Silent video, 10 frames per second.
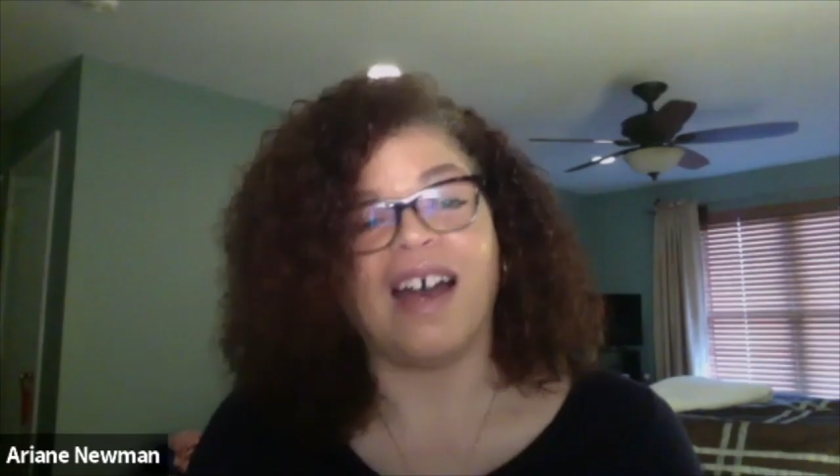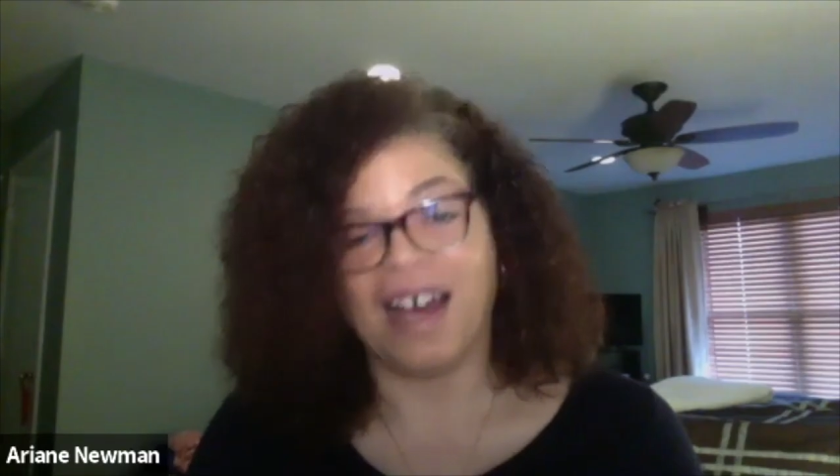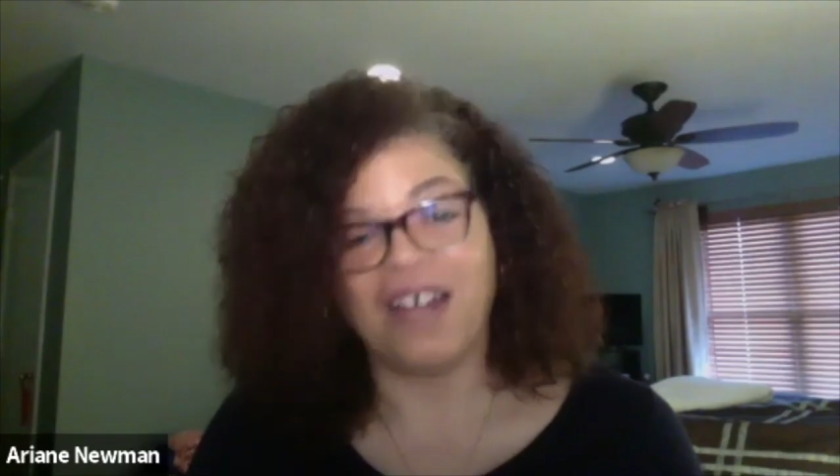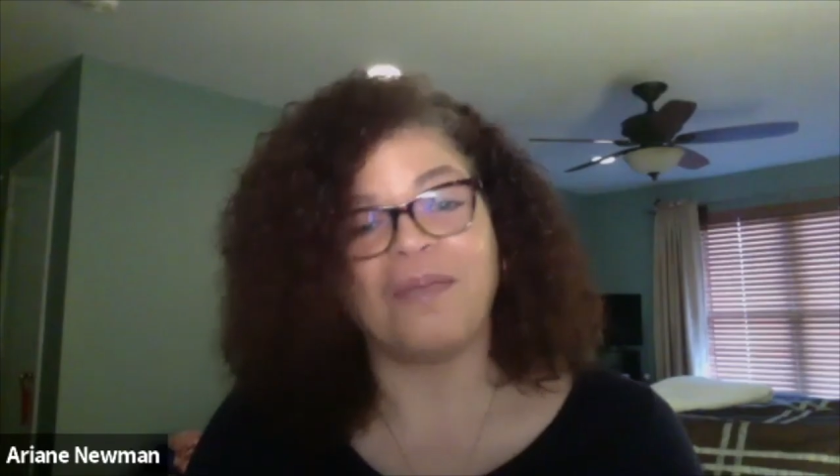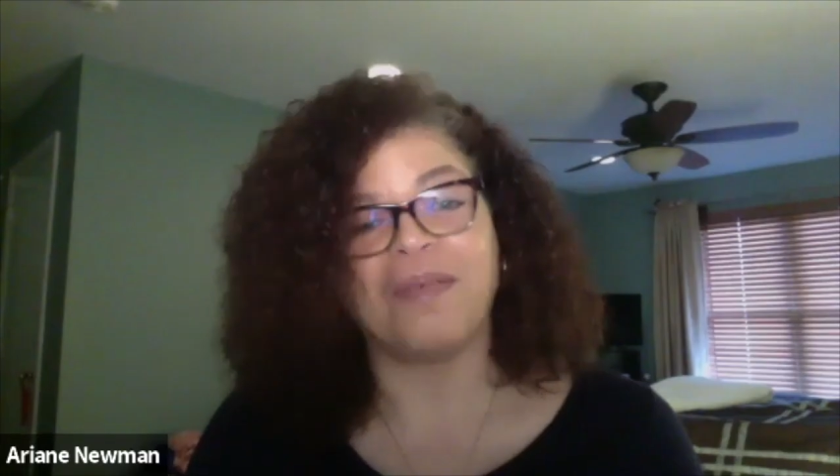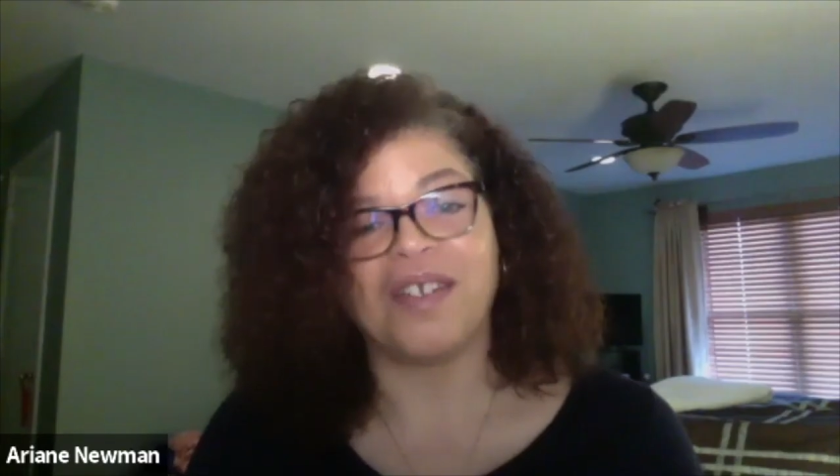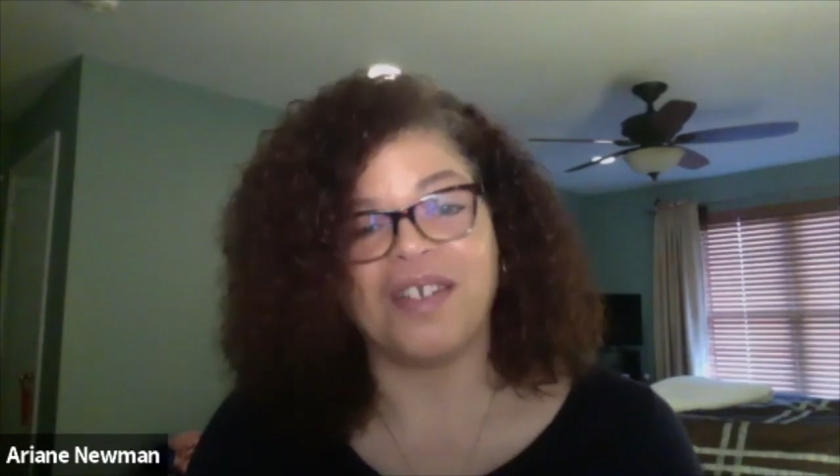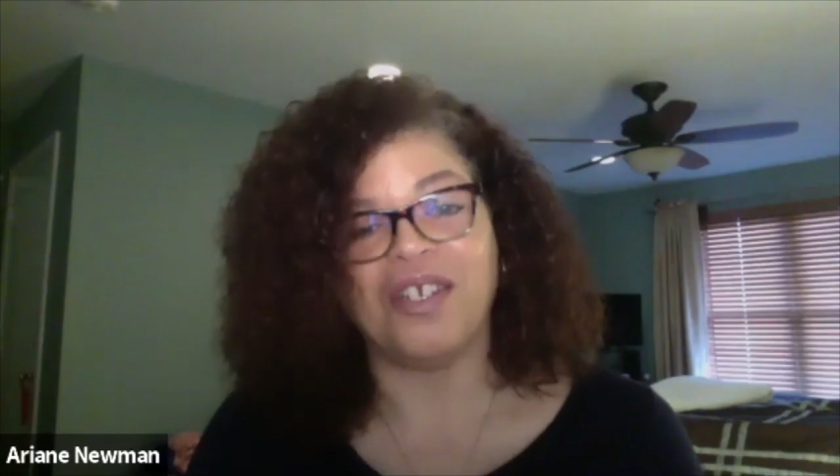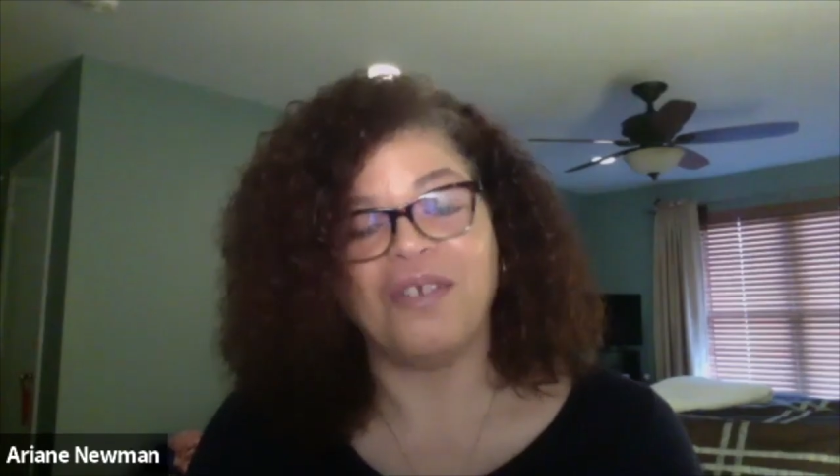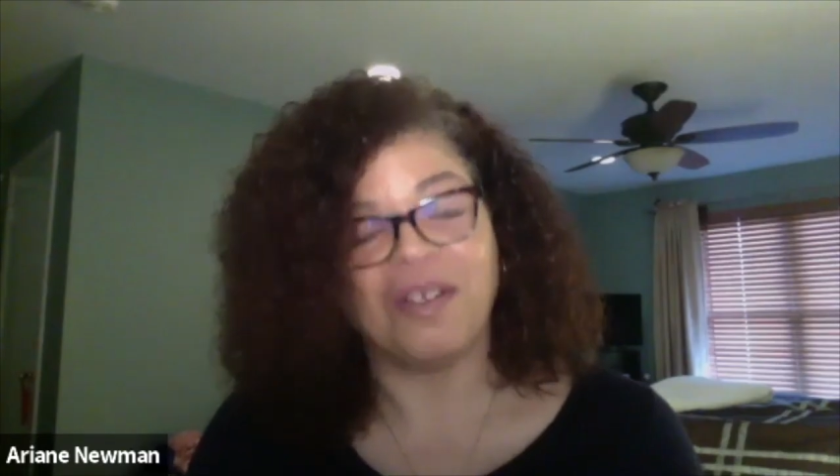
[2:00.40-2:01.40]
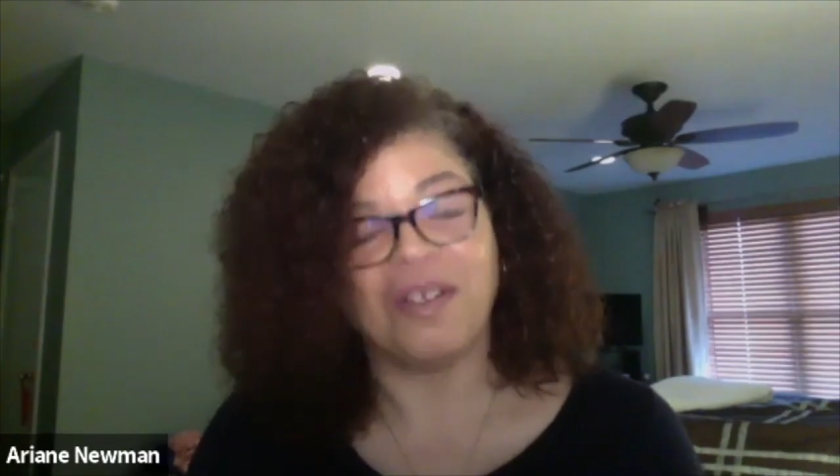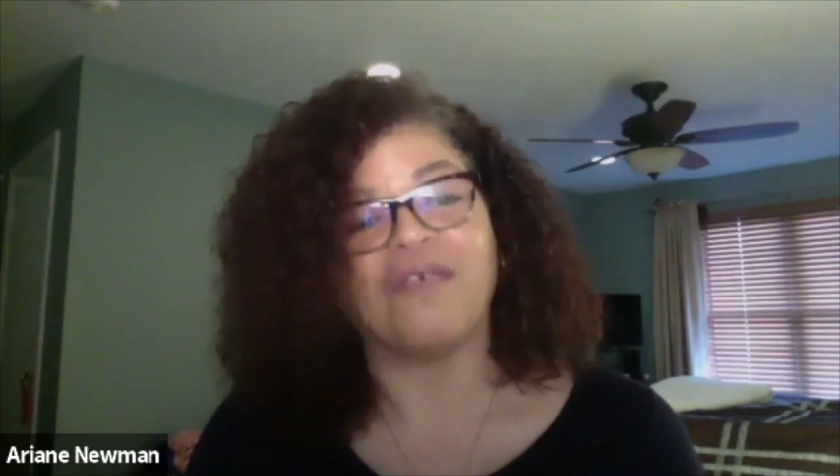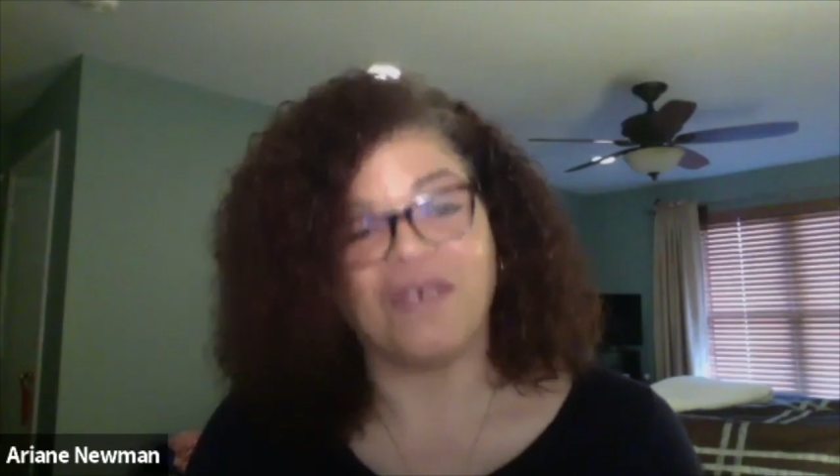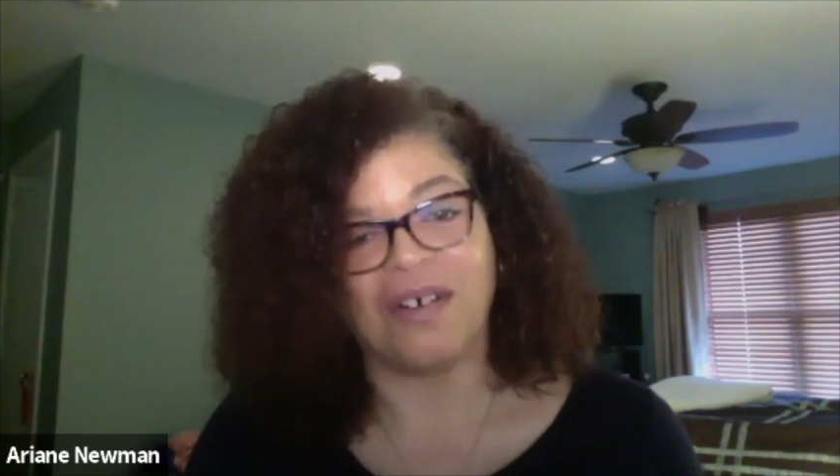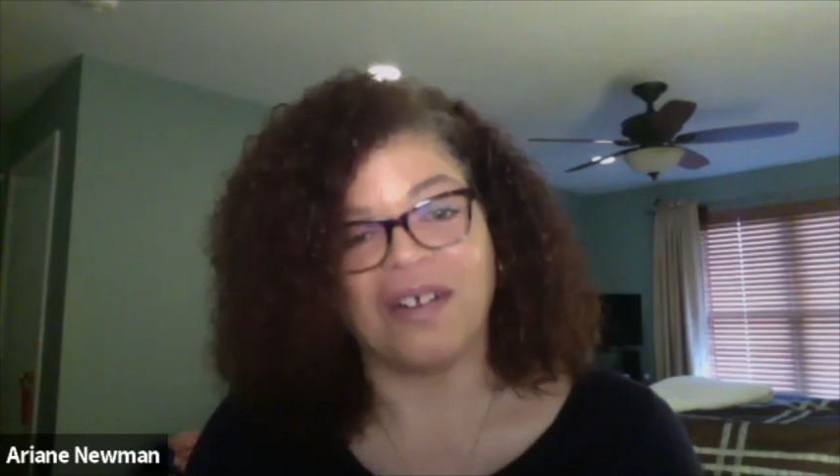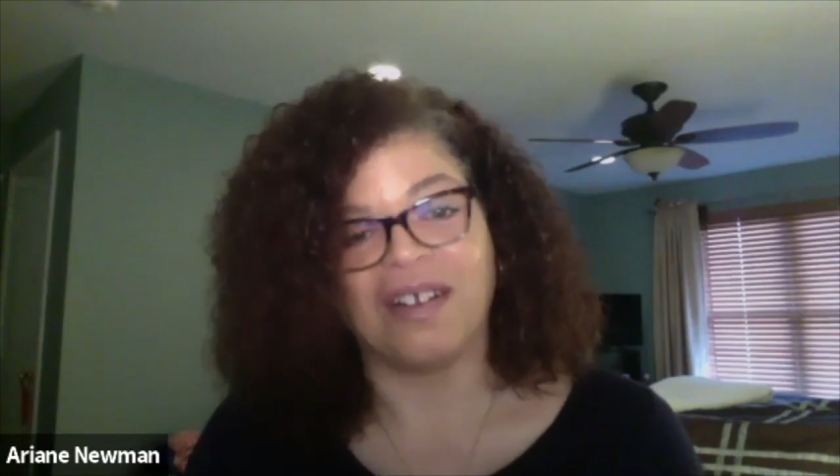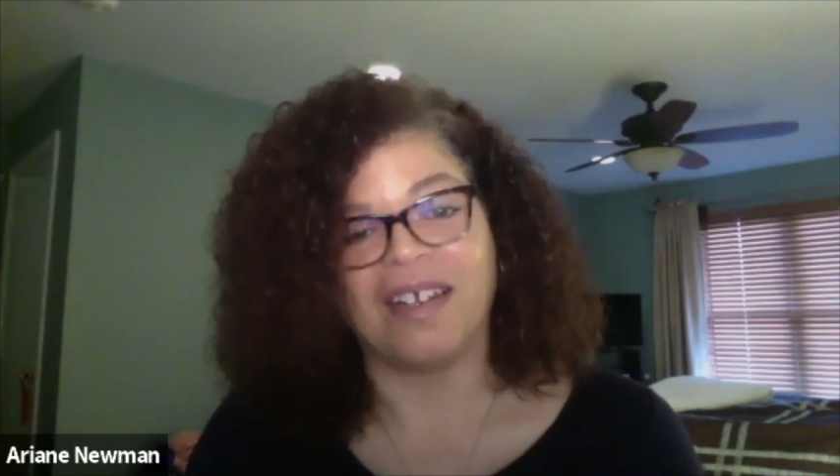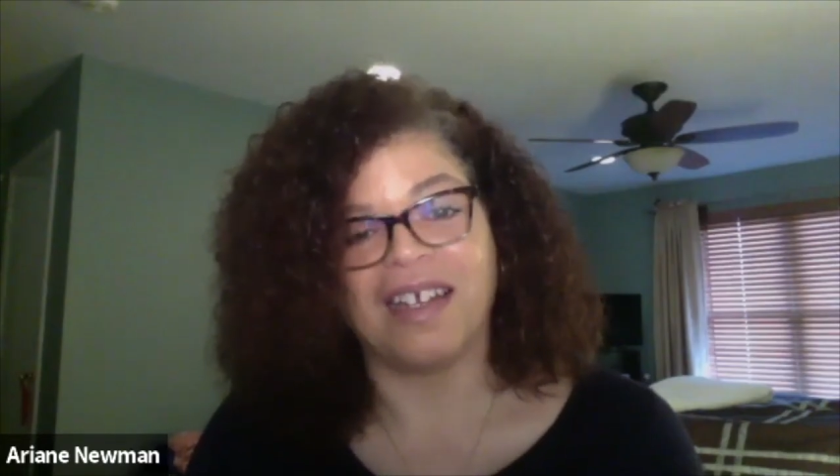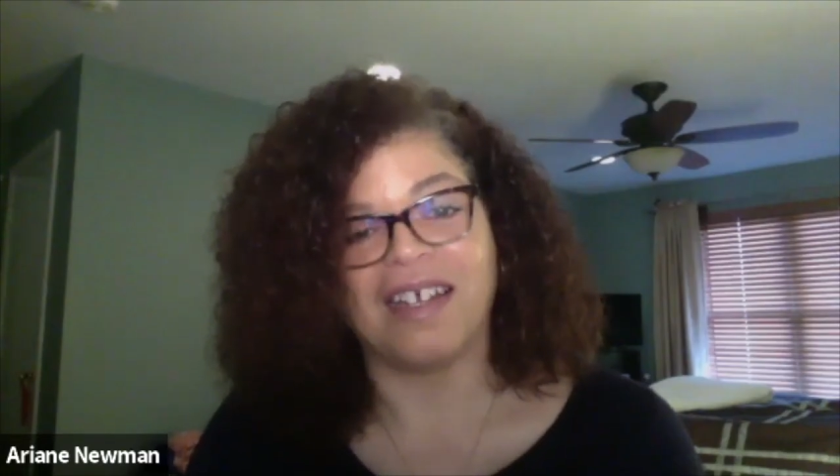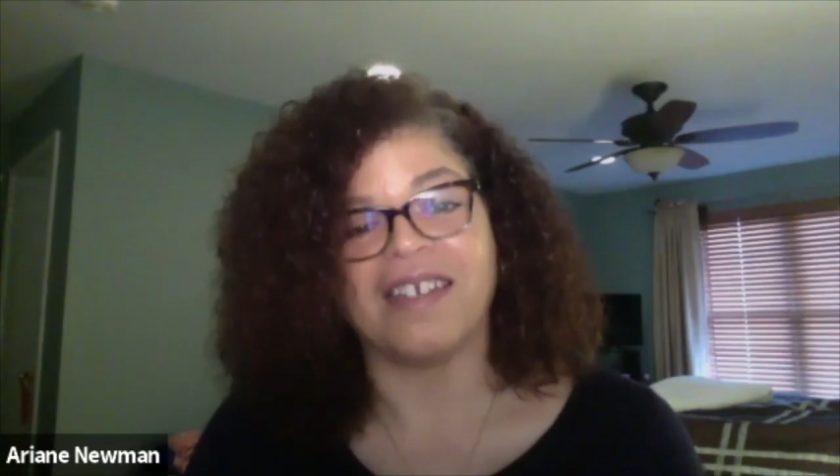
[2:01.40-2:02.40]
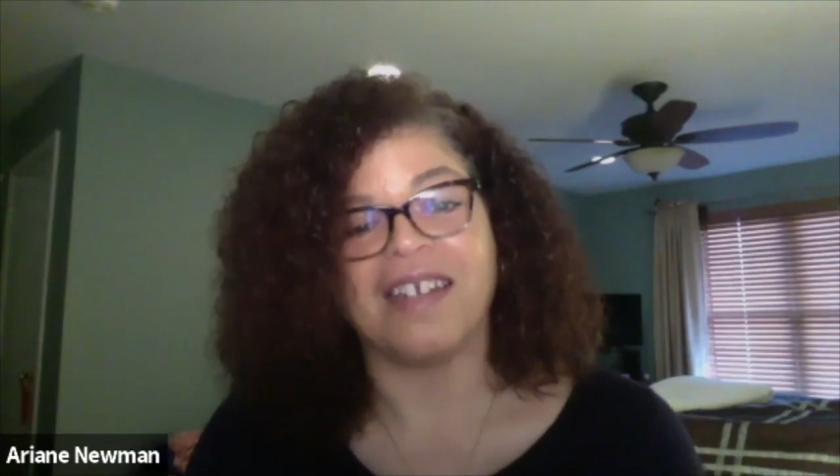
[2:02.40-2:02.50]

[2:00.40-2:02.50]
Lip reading: I hope to see you in the fall as an